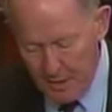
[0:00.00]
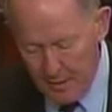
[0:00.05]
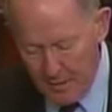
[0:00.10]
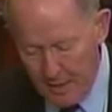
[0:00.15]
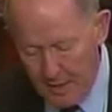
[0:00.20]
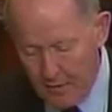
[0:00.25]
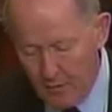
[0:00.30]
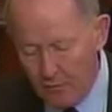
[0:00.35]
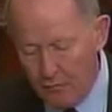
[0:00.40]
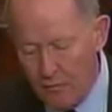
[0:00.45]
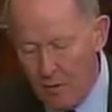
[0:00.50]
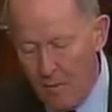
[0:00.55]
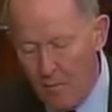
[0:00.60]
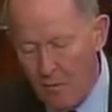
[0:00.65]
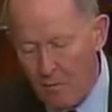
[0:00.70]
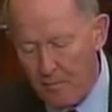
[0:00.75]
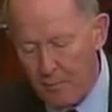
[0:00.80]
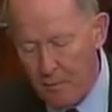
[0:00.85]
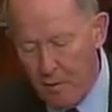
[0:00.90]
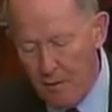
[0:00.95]
They
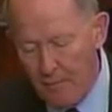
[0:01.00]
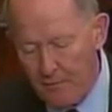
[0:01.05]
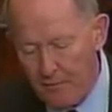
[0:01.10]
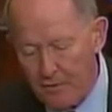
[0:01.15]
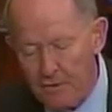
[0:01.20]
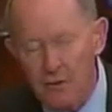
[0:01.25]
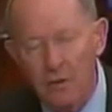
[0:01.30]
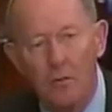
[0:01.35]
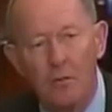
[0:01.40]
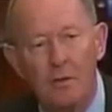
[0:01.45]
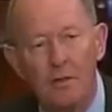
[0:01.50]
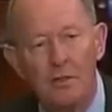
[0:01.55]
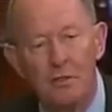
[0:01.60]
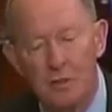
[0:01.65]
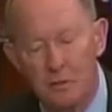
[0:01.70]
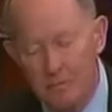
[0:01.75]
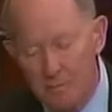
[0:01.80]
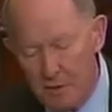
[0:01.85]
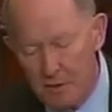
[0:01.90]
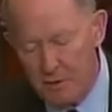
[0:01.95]
contribute profits to
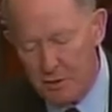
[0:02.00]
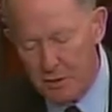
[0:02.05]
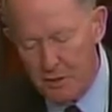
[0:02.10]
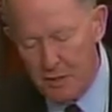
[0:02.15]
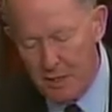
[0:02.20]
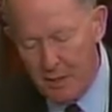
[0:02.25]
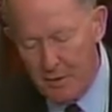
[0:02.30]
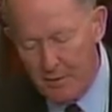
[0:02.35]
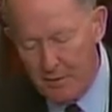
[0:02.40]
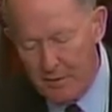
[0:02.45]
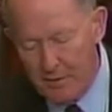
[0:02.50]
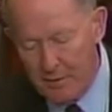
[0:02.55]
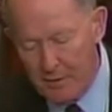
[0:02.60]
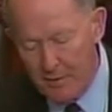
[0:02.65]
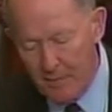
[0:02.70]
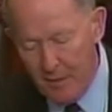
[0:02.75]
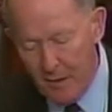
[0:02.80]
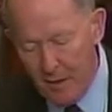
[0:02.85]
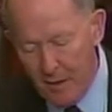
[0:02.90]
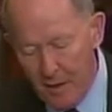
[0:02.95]
Christian missionaries
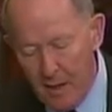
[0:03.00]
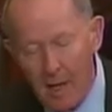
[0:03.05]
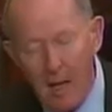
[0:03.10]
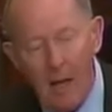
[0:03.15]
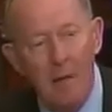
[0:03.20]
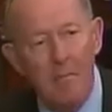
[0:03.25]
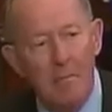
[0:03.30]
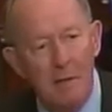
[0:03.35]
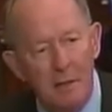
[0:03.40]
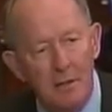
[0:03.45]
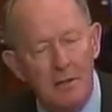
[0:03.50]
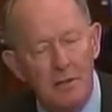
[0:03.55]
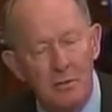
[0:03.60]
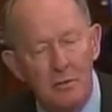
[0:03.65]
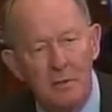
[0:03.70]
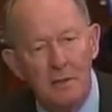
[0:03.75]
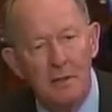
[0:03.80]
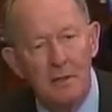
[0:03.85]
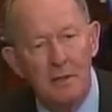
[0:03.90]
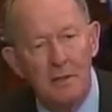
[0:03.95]
and
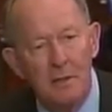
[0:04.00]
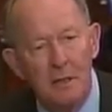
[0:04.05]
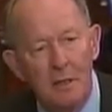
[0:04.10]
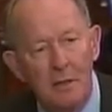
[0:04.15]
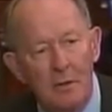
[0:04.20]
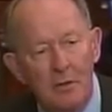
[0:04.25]
ministries.